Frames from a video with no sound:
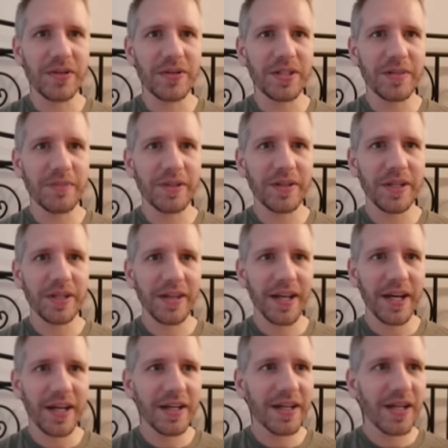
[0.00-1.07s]
or something like
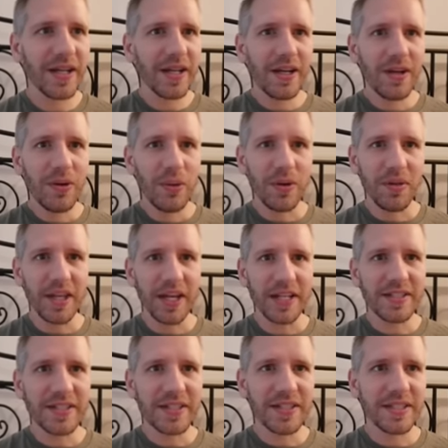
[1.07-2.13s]
that, or
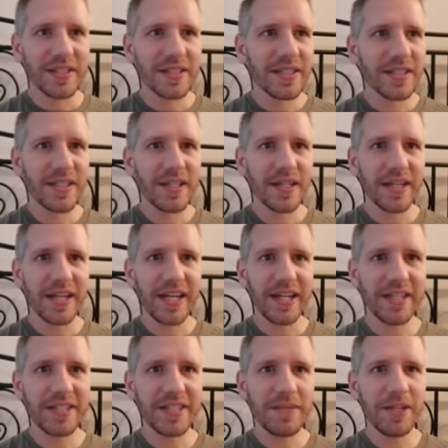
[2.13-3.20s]
less, because again,
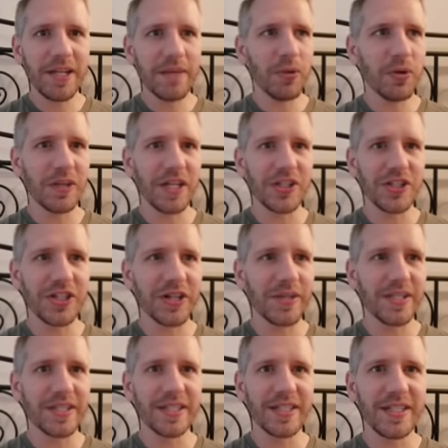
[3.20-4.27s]
I seem to get more
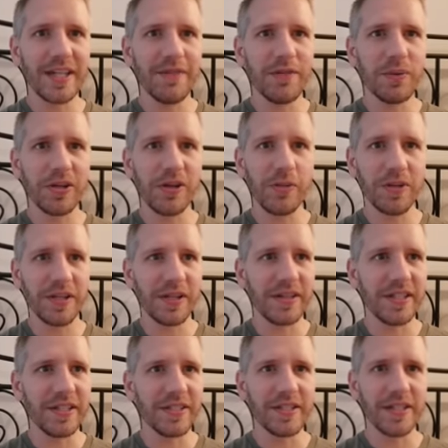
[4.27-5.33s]
legendaries even when opening
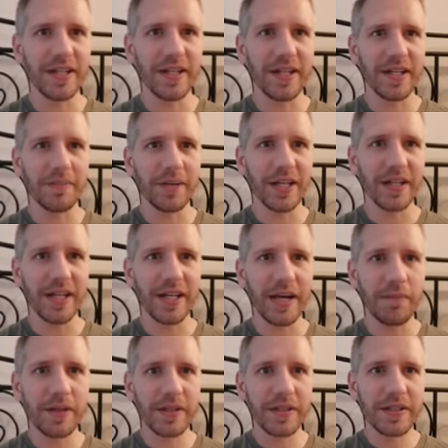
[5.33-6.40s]
these than I am getting
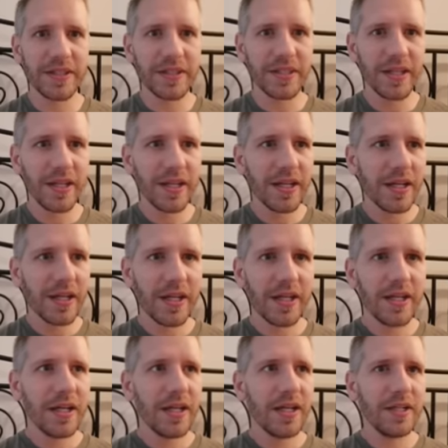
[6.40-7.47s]
epics.
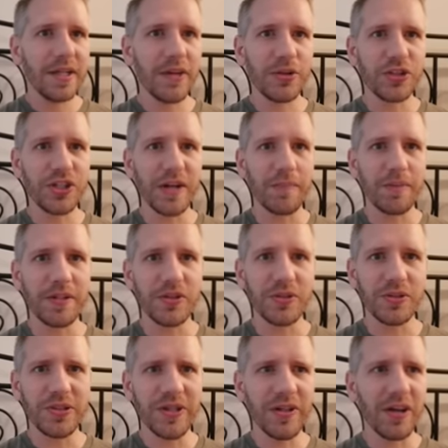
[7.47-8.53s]
Another champion jewel.
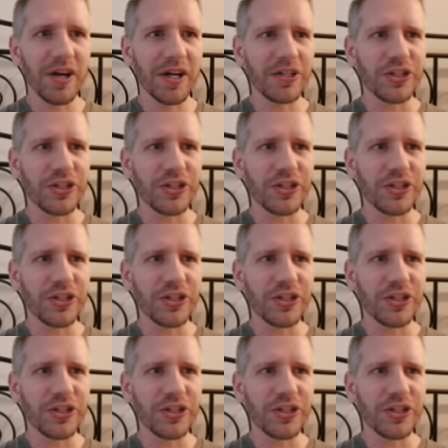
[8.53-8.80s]
There's a lot of